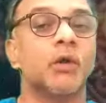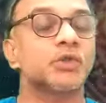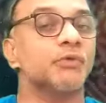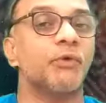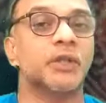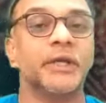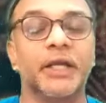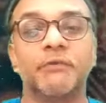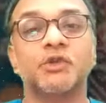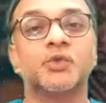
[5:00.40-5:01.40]
also for the
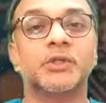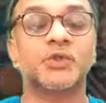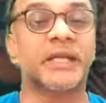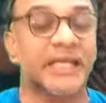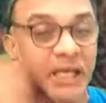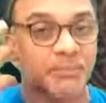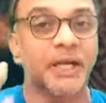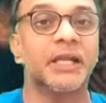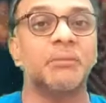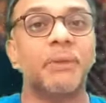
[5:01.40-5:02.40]
individual. So keep
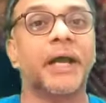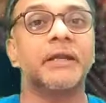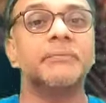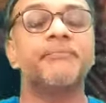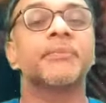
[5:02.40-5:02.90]
that in mind,